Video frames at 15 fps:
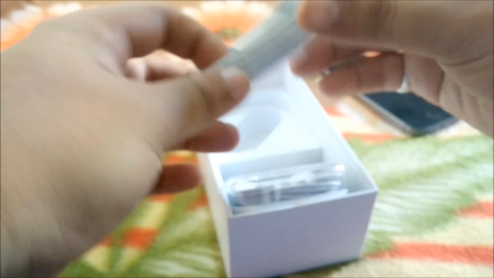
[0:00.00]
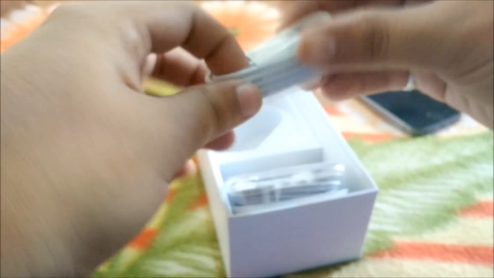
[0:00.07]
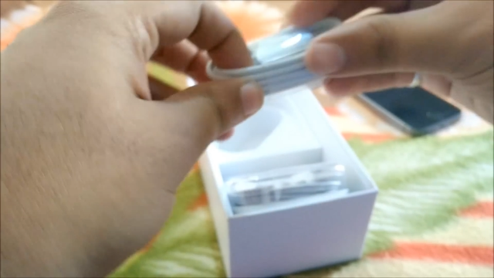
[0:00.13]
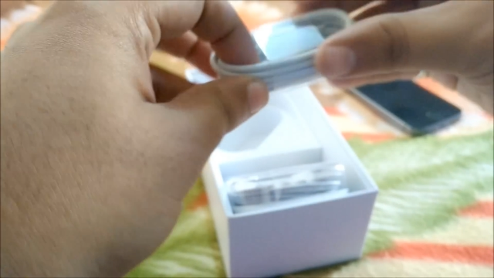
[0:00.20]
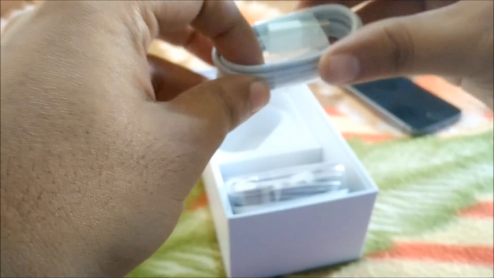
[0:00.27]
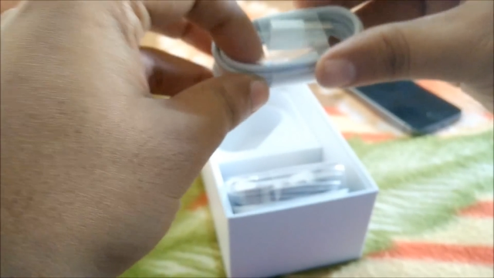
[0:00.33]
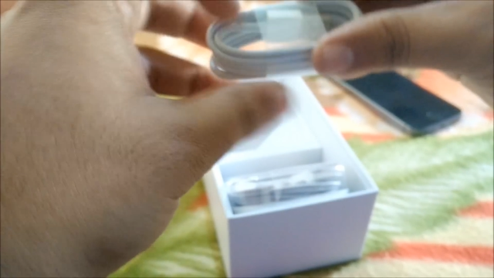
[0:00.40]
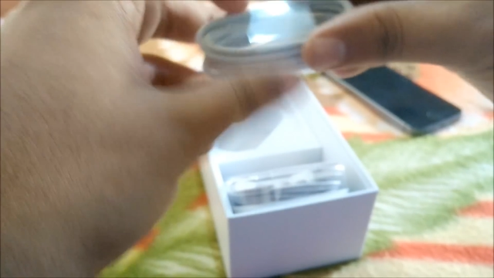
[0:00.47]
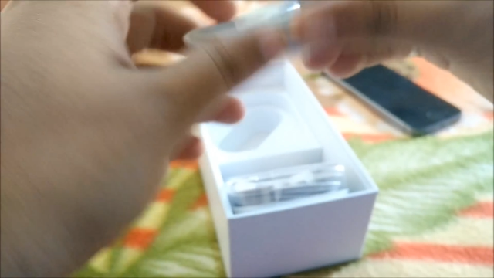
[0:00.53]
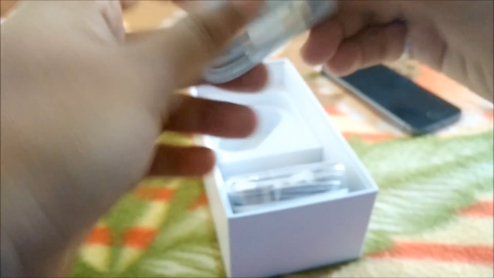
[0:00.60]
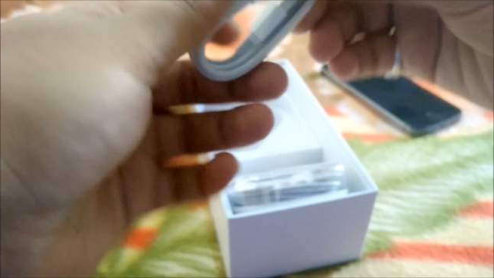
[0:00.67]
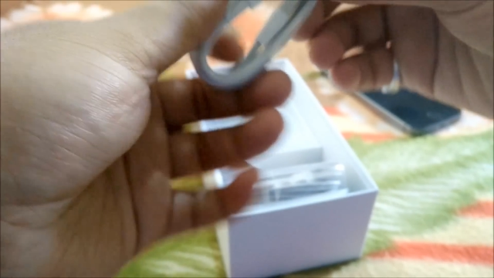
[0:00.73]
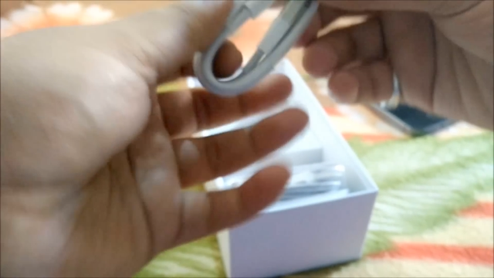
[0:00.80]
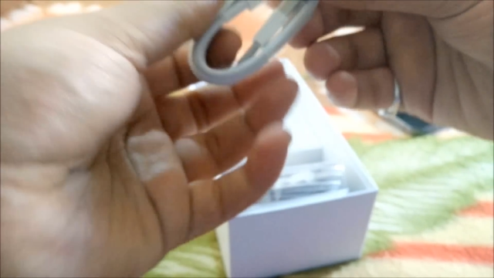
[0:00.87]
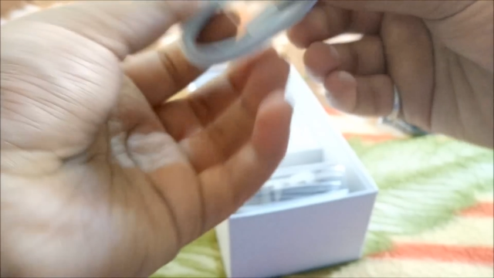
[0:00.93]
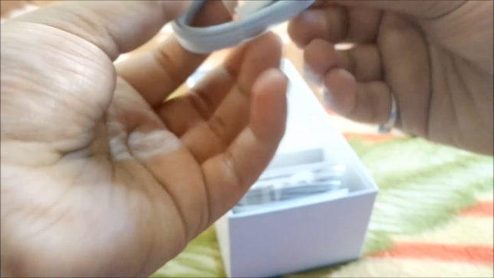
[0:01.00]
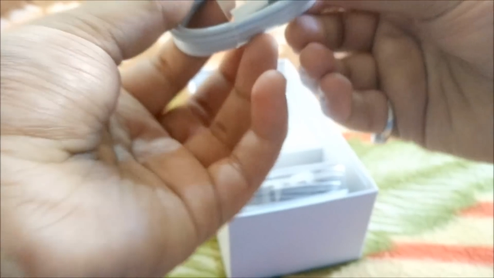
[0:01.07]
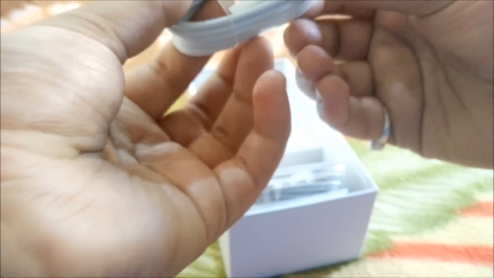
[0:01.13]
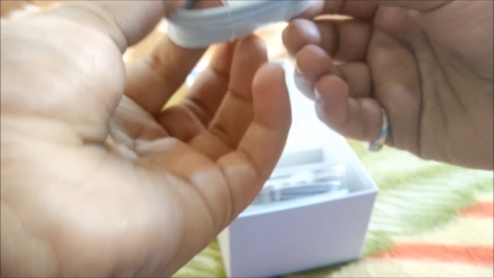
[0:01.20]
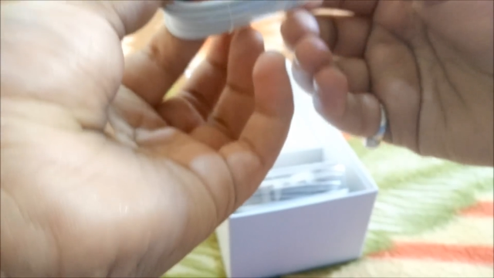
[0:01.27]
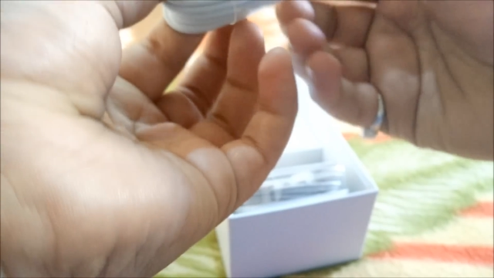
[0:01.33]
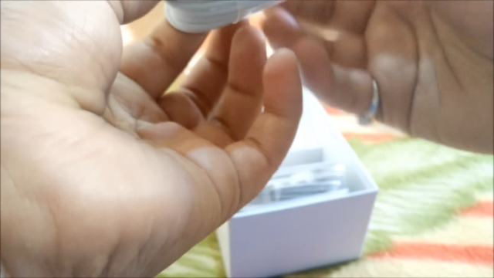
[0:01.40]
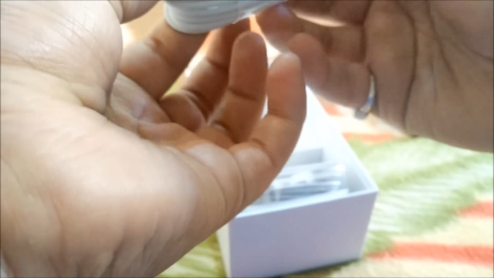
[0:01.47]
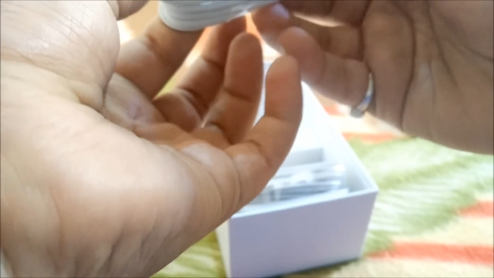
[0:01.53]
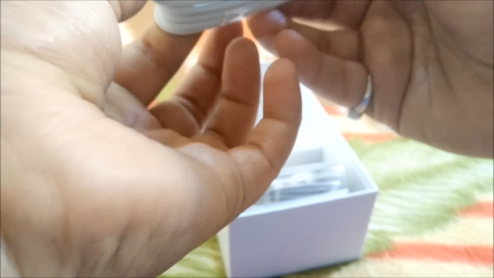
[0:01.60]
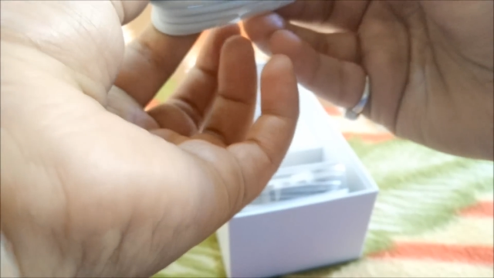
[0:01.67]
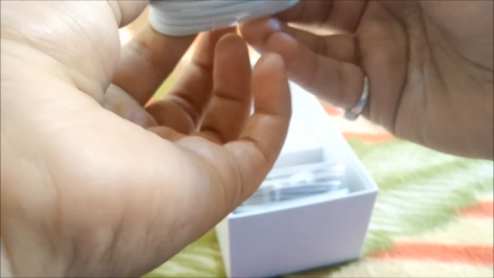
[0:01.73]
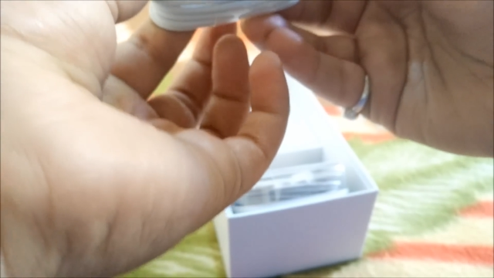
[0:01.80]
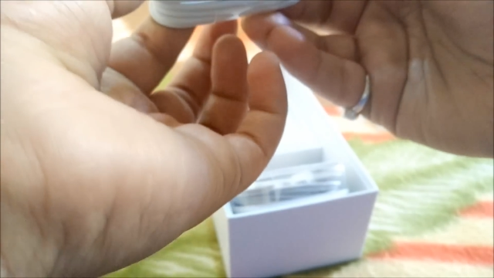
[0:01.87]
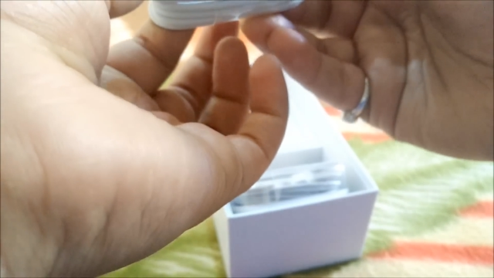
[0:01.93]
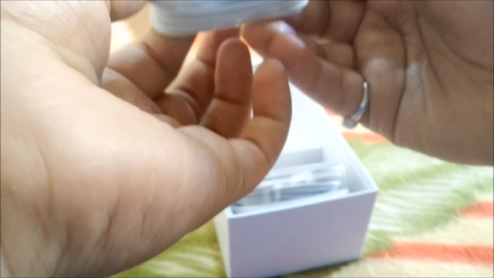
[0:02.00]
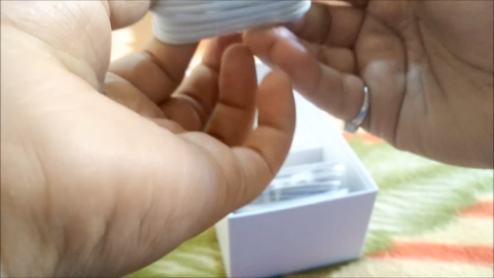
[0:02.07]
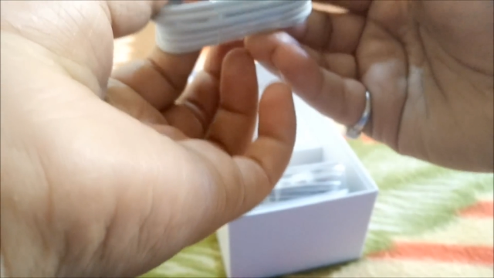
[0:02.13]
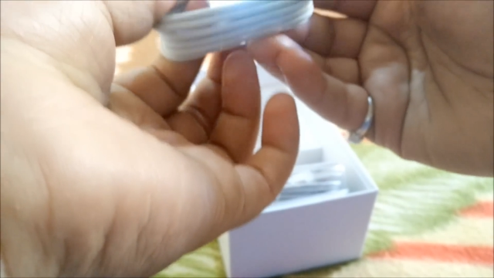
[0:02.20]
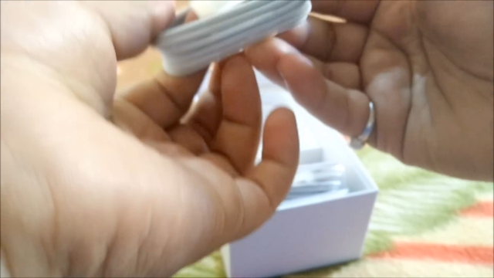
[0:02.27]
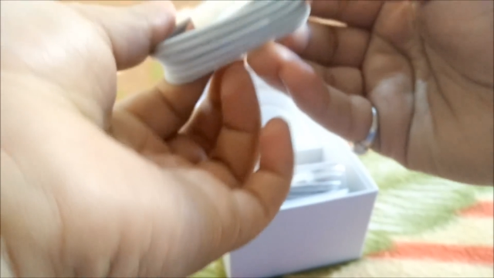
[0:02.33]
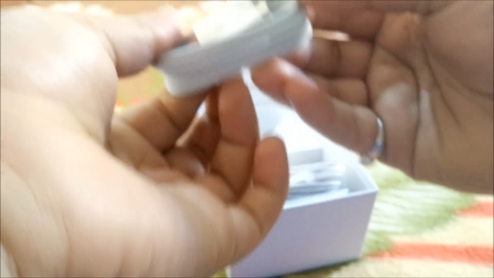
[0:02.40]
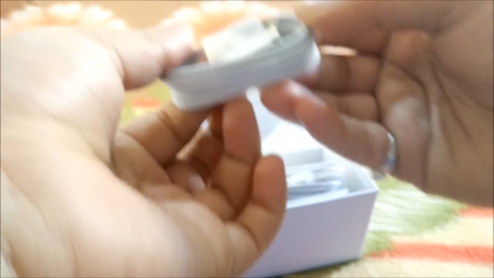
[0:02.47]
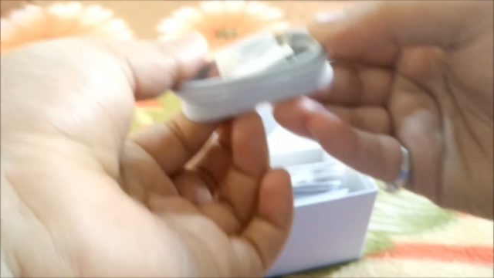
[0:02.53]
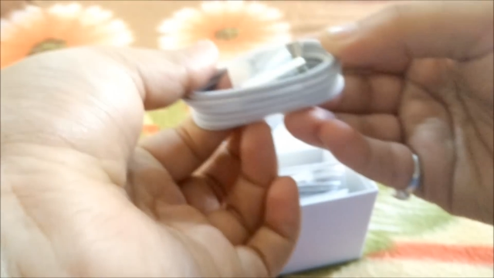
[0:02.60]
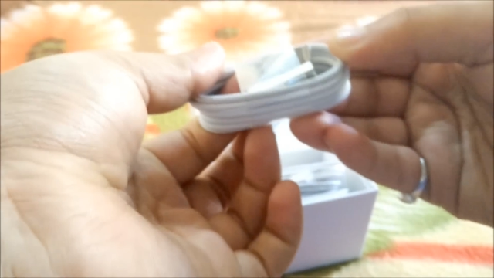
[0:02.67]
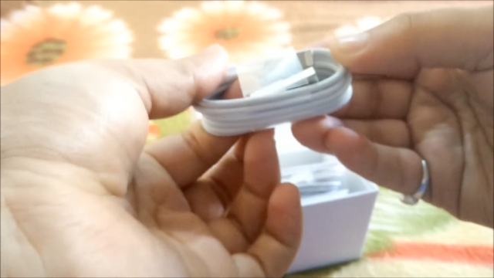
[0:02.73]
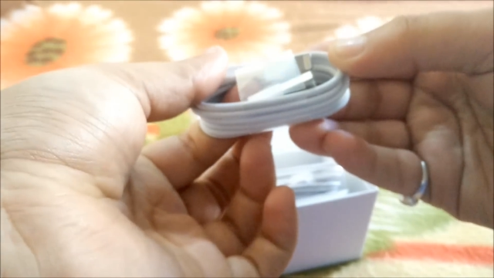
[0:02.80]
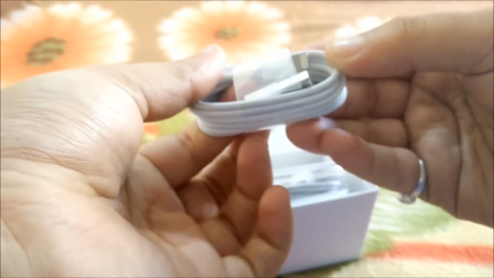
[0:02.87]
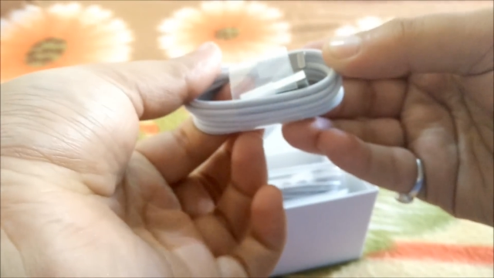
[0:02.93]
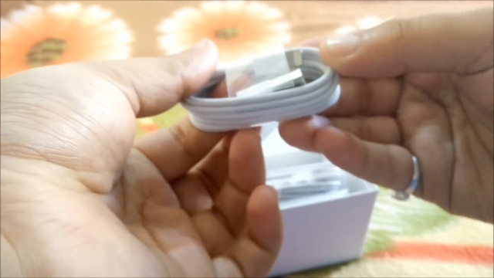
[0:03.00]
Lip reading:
[unreadable: no face in view]